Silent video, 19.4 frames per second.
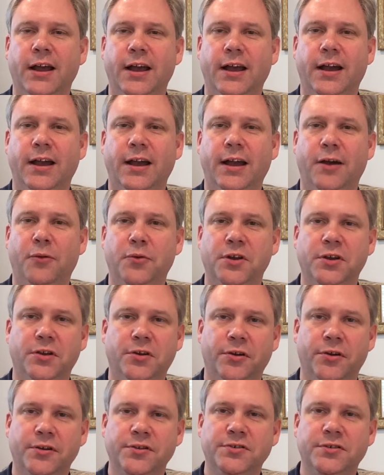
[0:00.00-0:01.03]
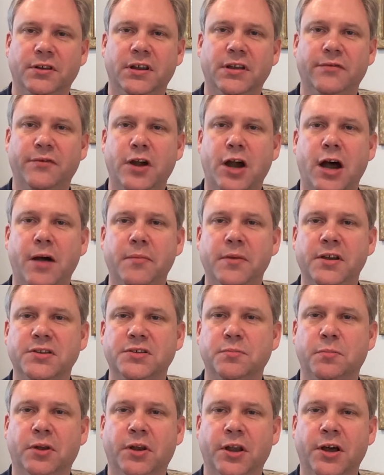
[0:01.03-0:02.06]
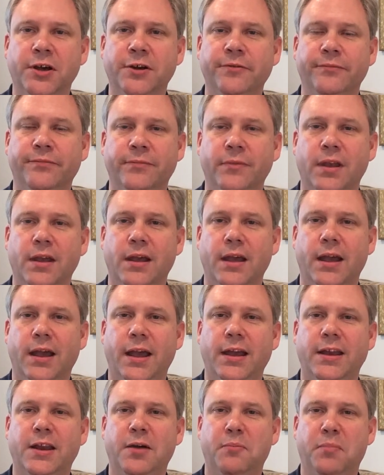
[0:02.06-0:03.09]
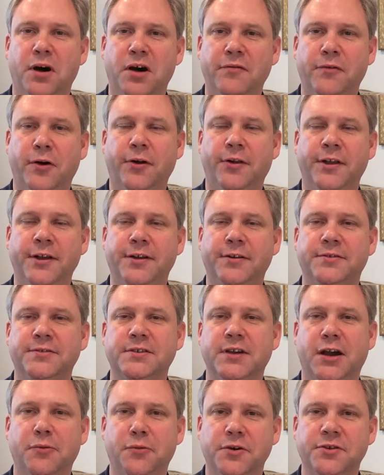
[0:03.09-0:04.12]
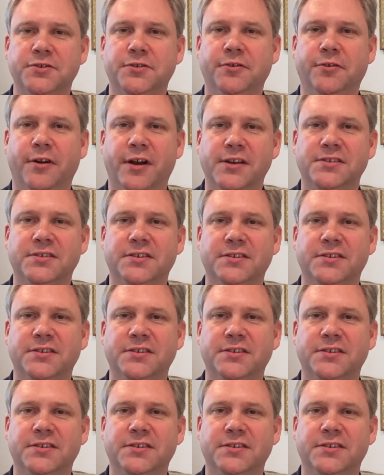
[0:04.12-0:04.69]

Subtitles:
I would encourage you to leave comments below. And above all else, I wish you great